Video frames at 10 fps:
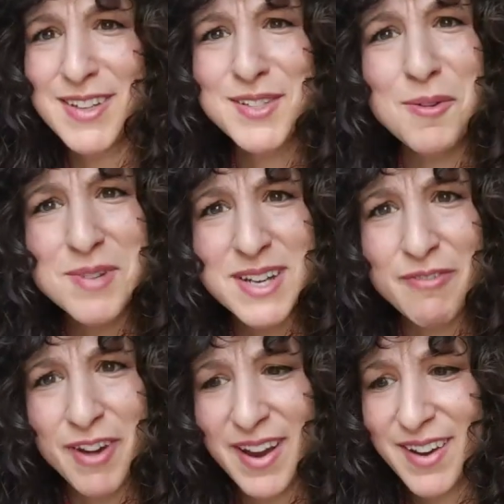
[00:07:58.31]
so
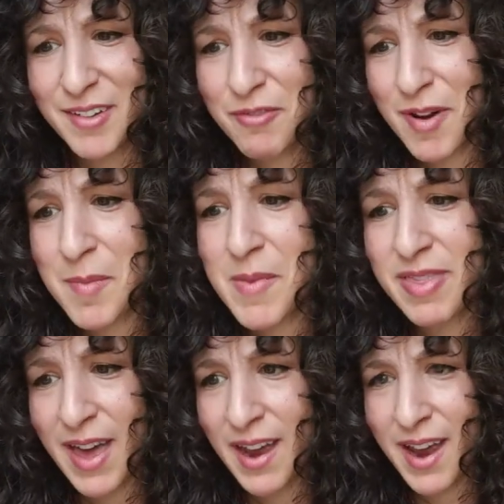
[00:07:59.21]
different from
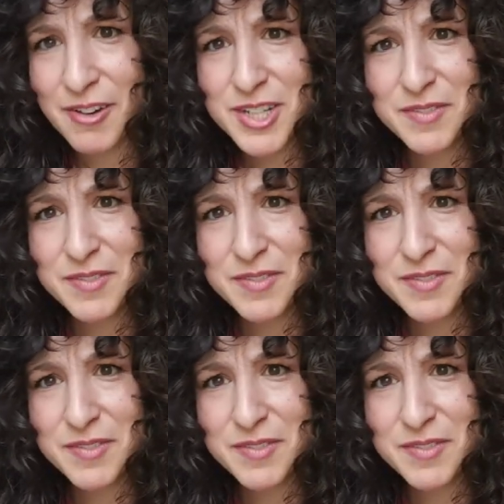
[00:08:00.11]
that Irish